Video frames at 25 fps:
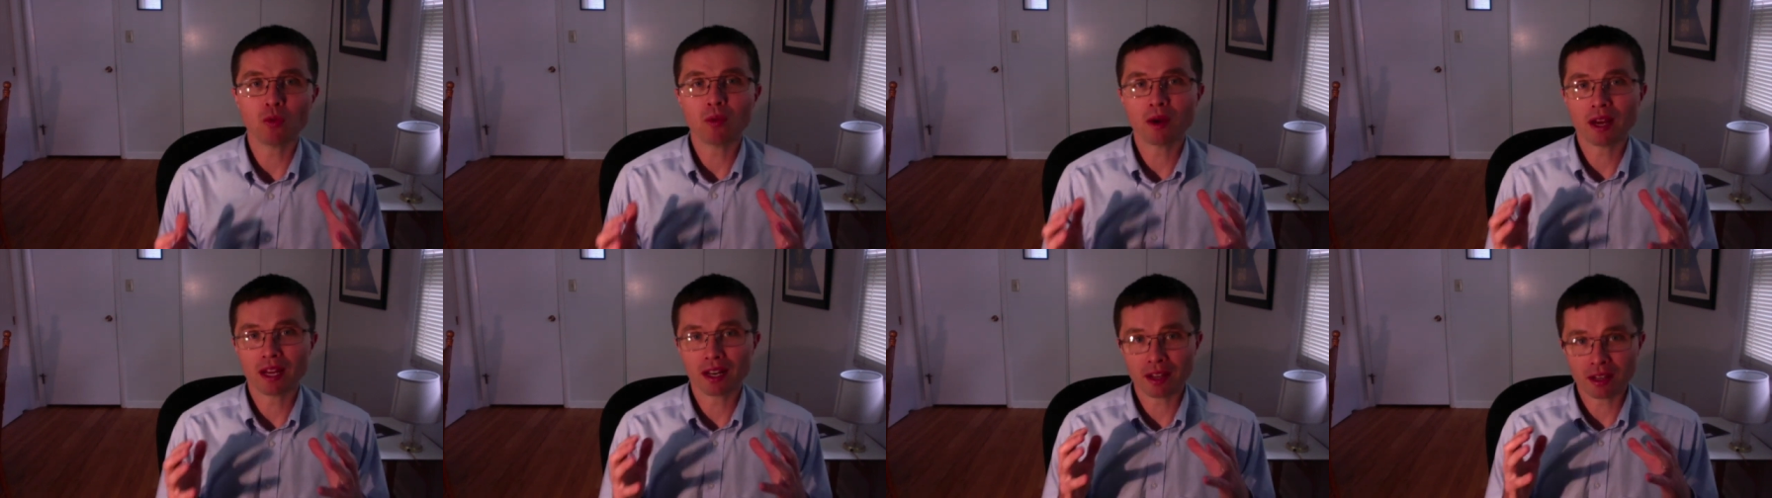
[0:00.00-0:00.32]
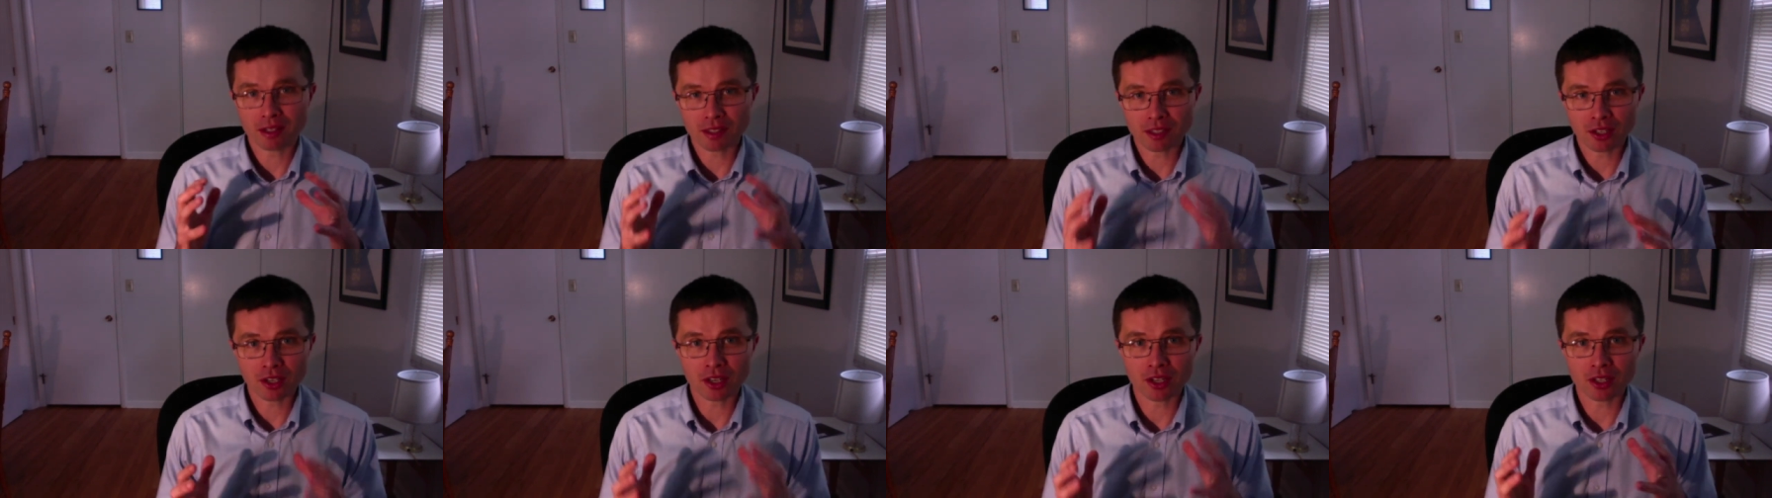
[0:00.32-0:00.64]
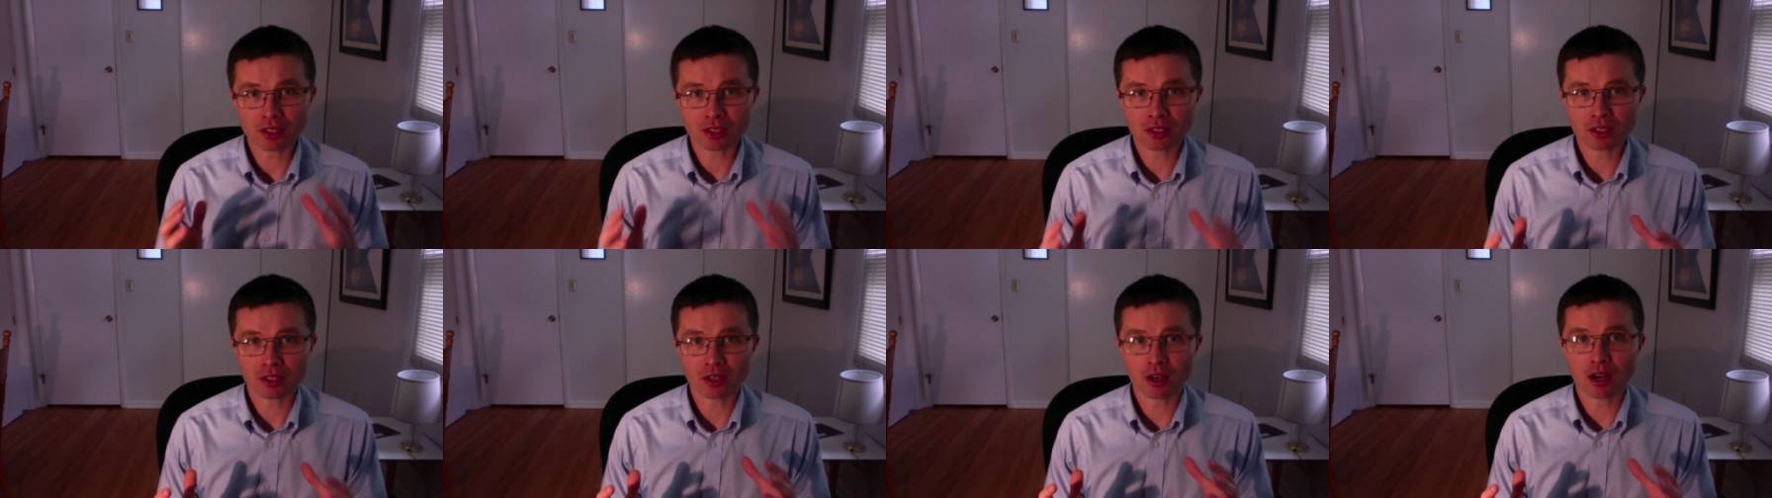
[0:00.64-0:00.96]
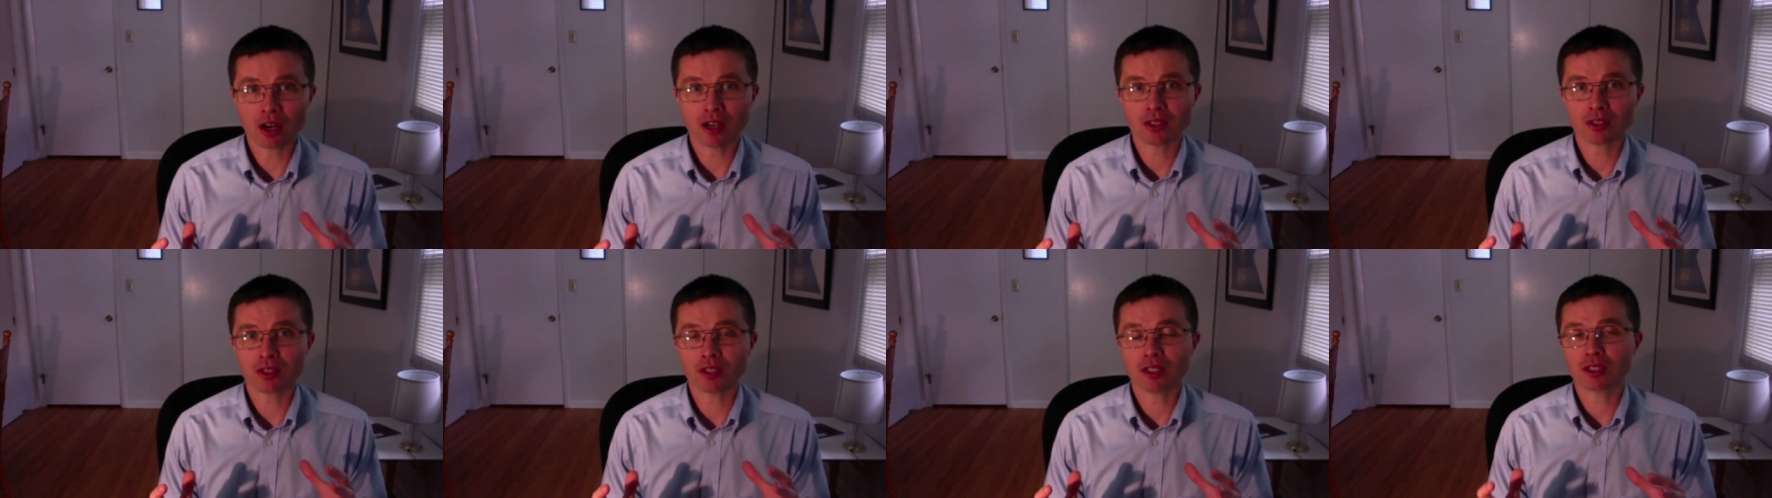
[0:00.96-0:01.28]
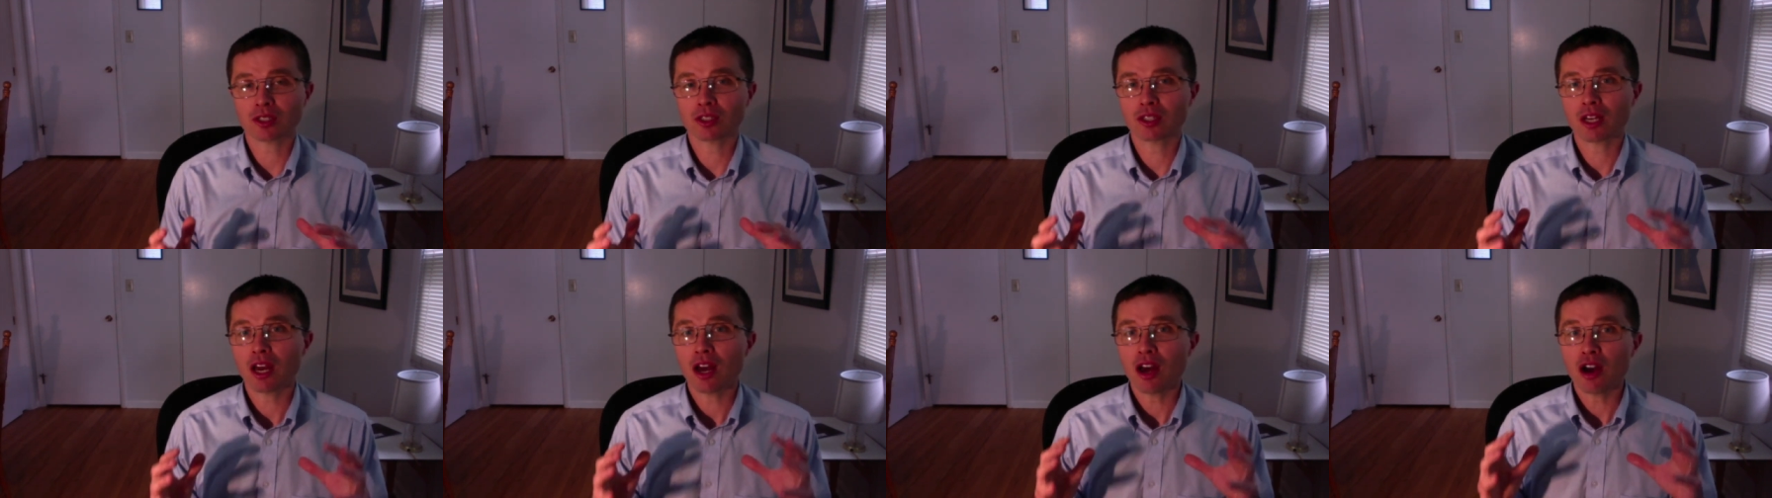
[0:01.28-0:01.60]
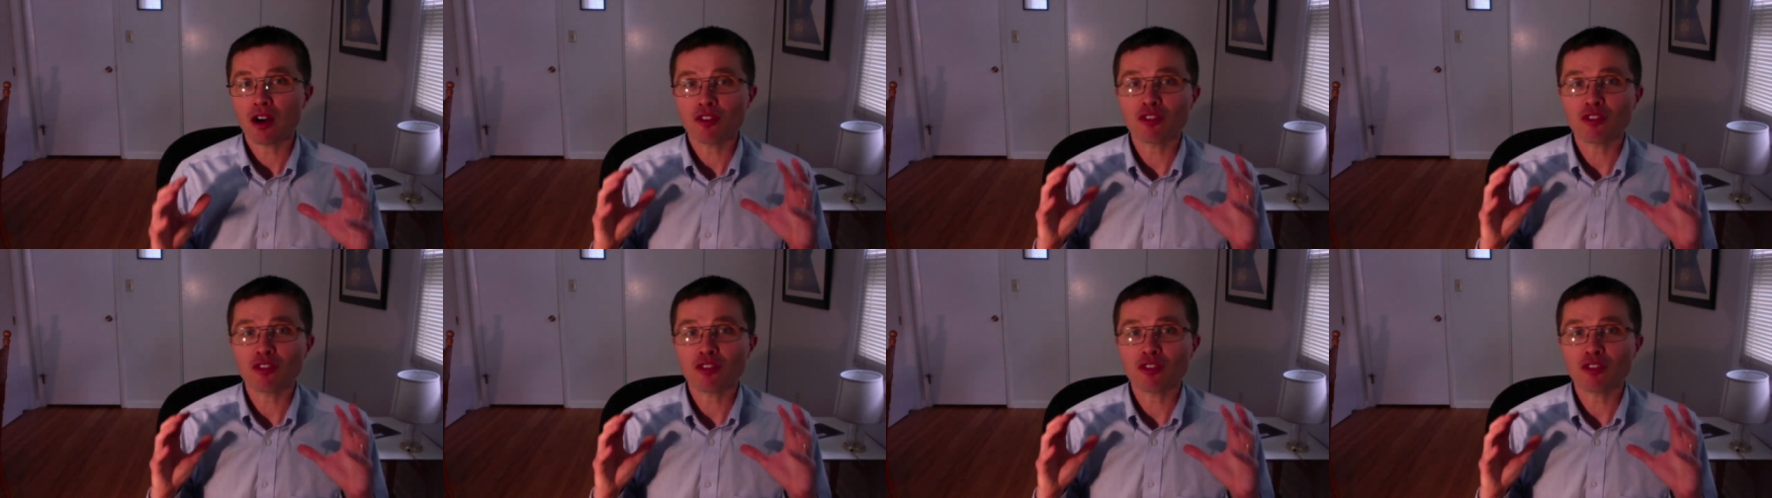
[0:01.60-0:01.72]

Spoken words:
when Antigonus Gnatos